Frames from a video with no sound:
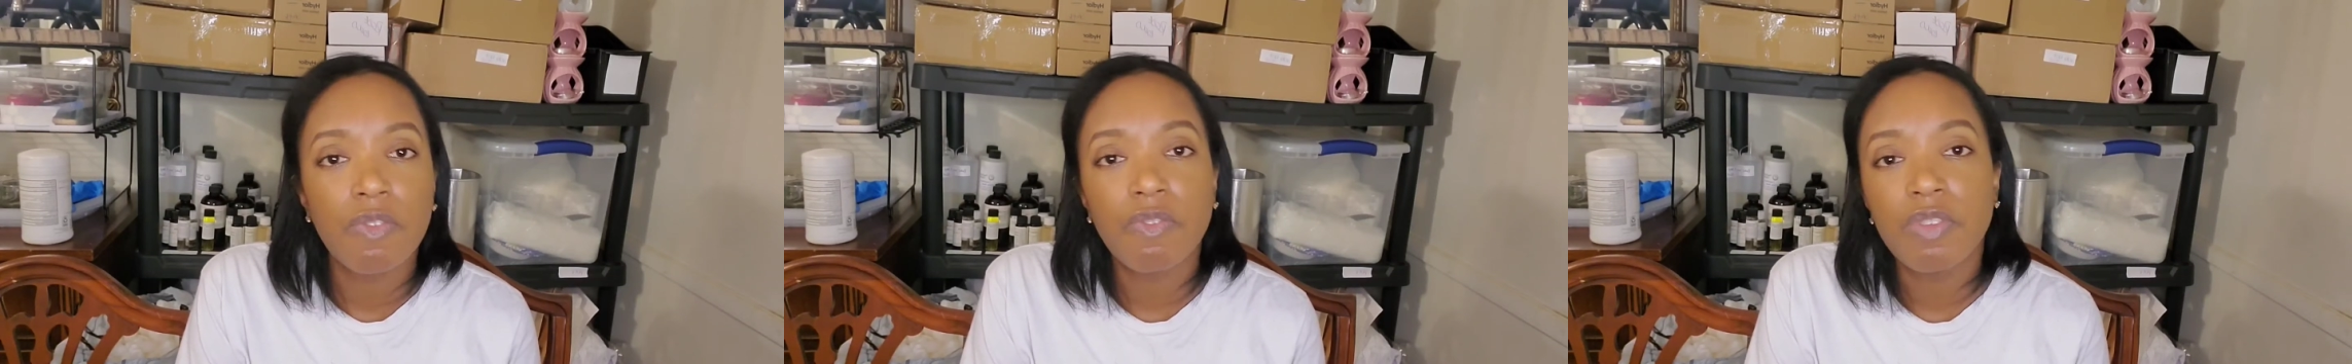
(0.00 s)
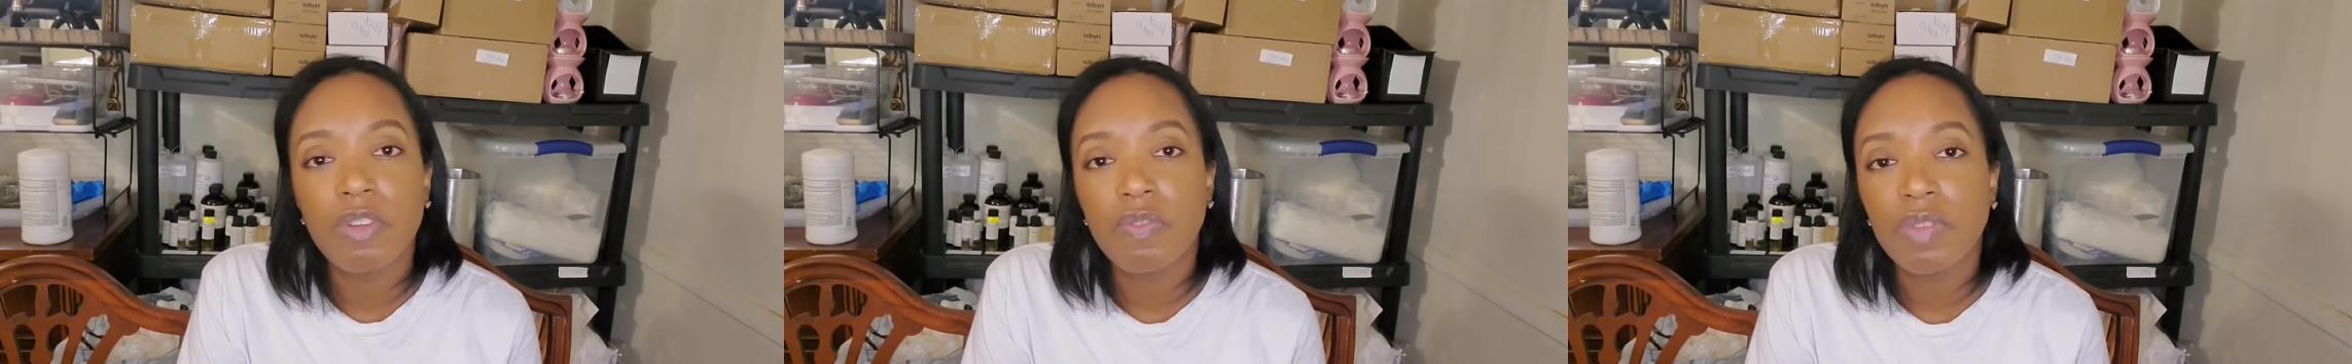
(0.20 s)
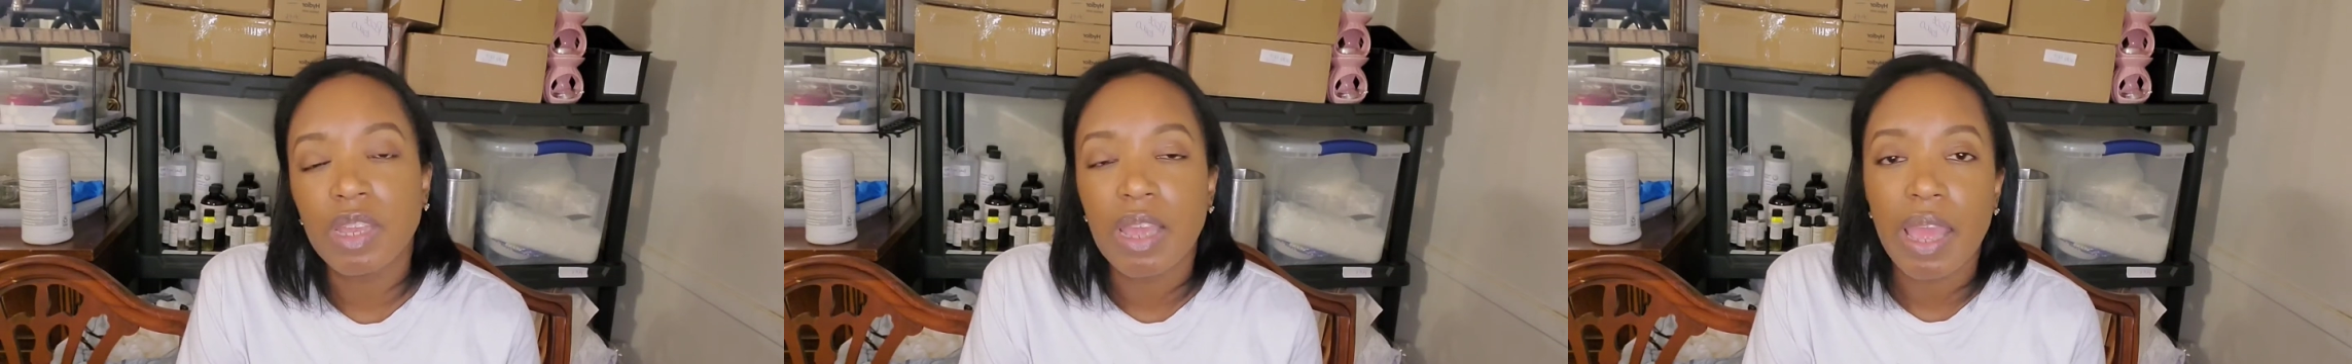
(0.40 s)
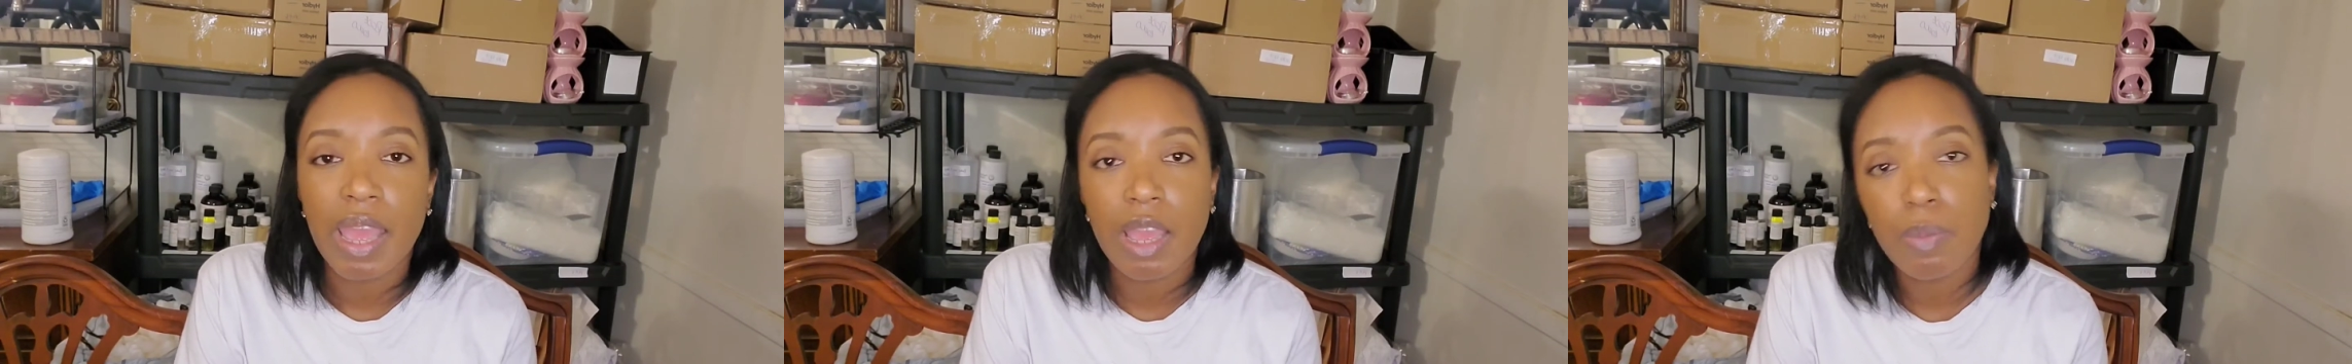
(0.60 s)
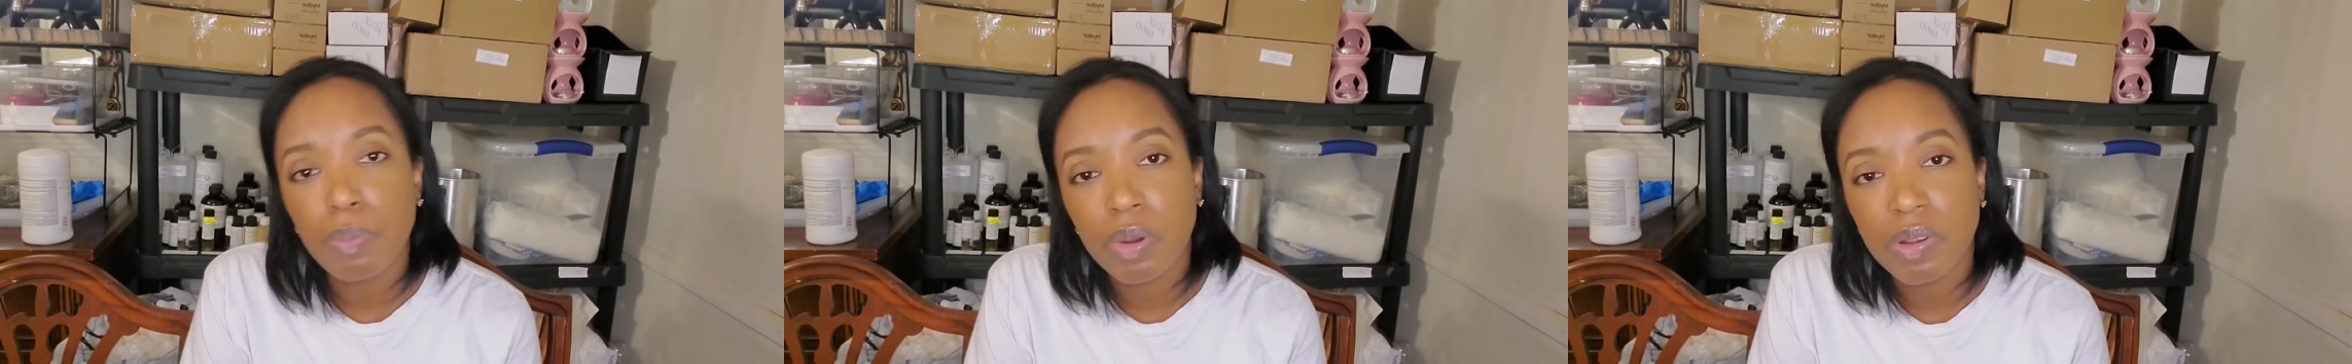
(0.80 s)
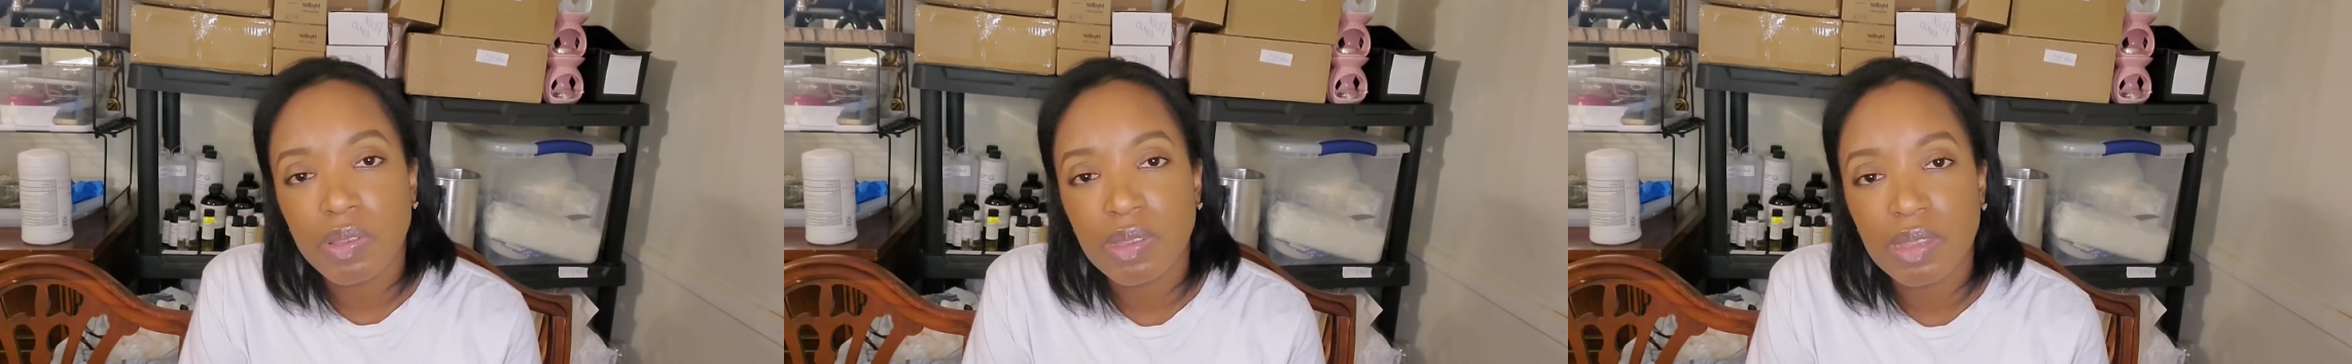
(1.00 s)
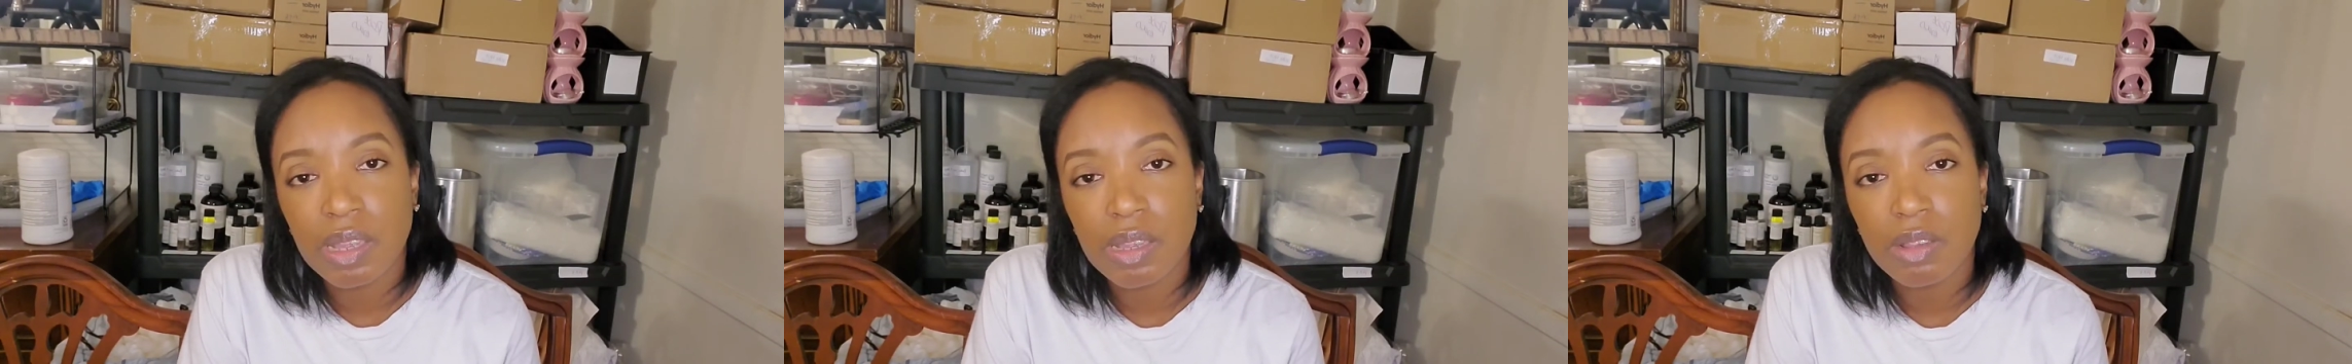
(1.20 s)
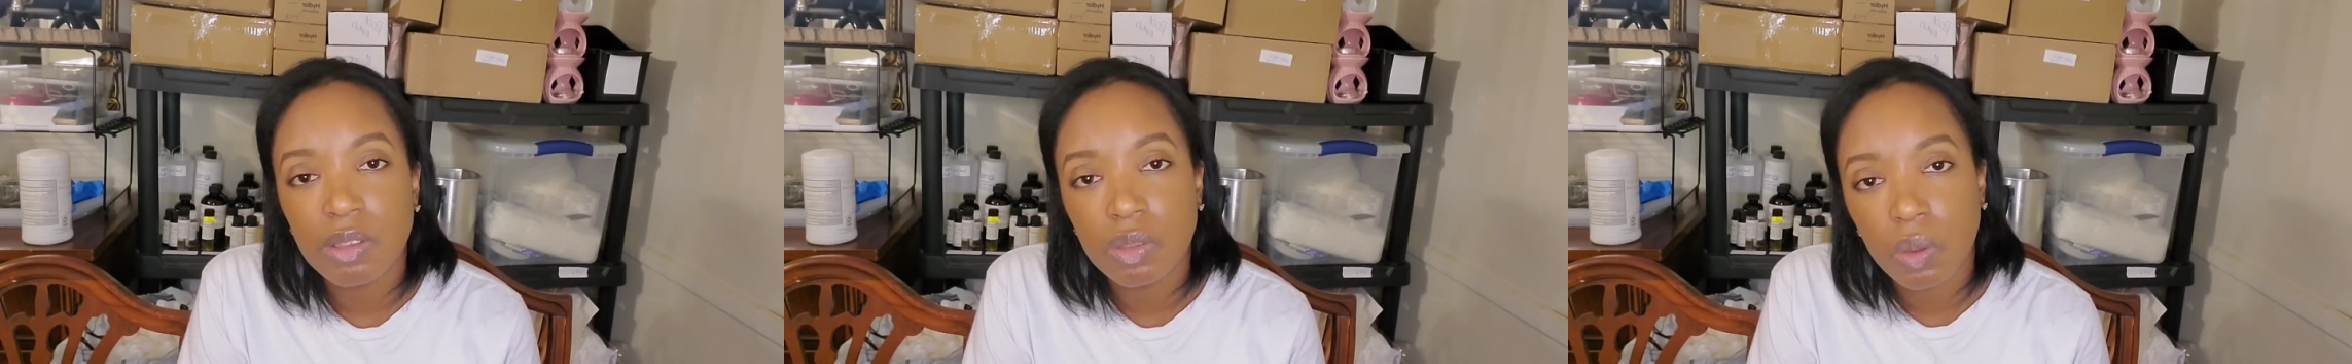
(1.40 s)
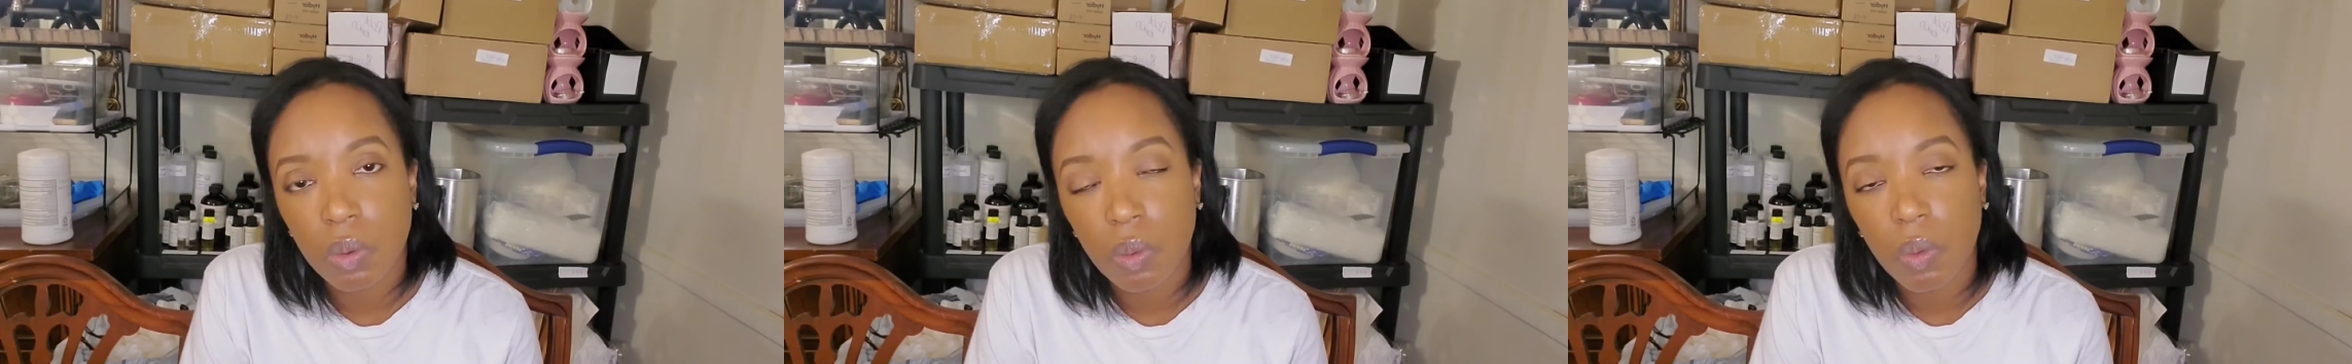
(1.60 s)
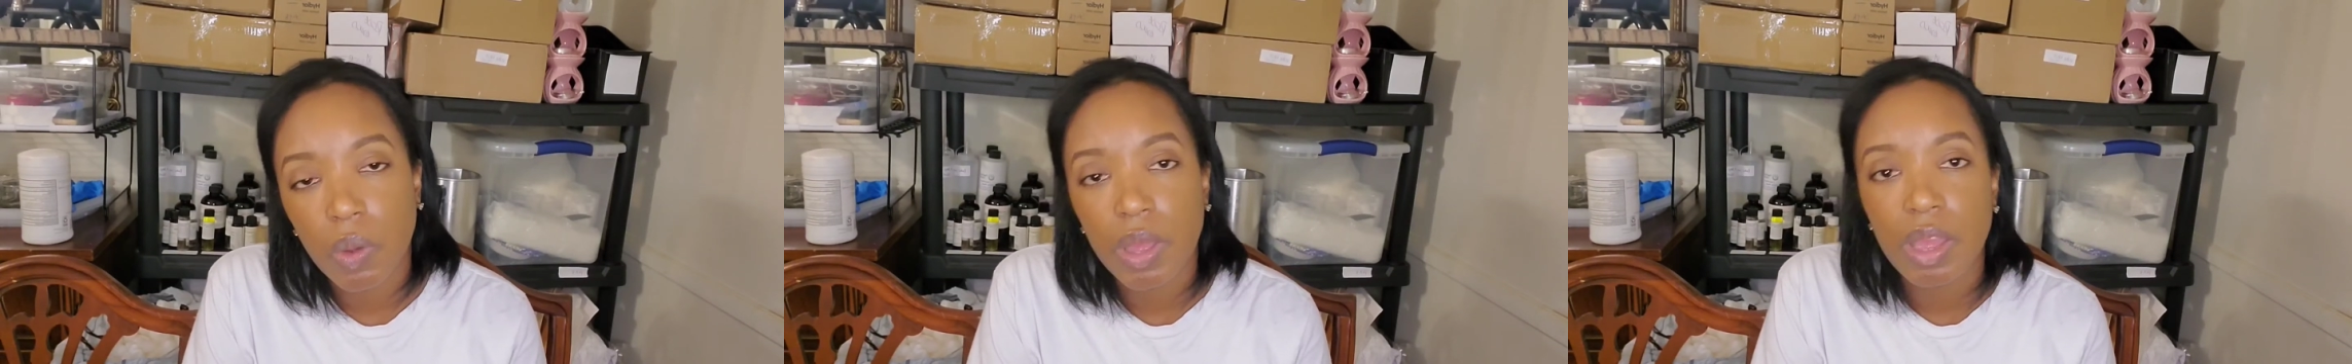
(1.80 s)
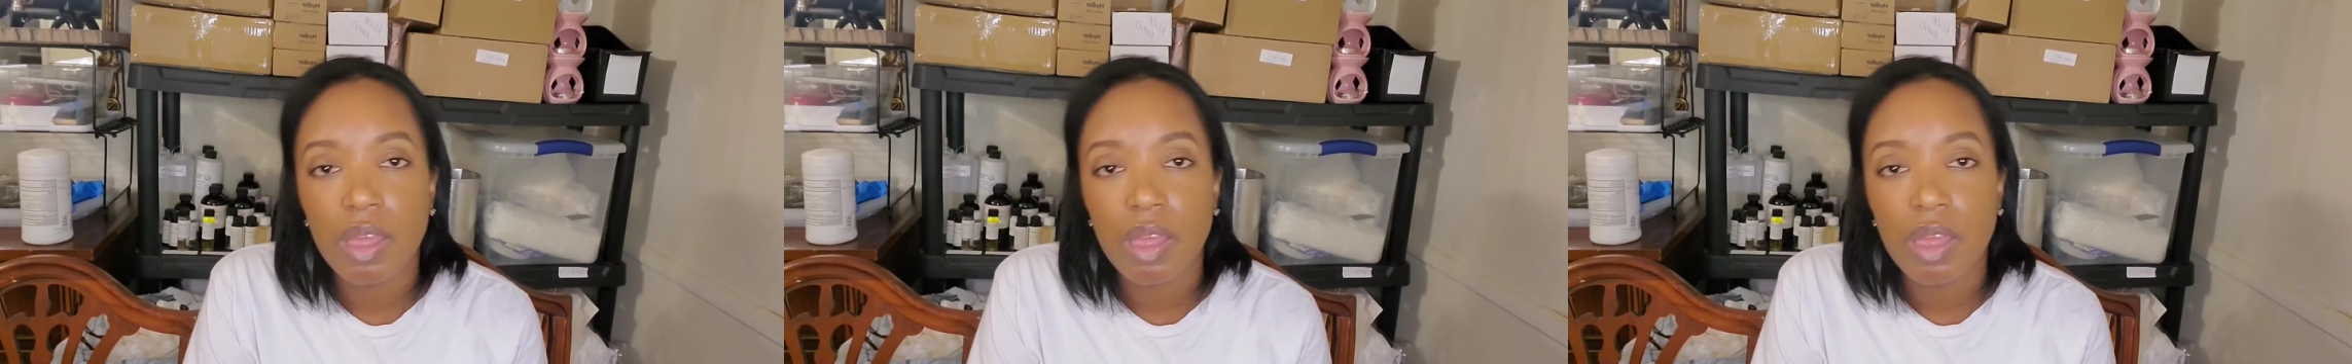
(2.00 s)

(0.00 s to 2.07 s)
58% soy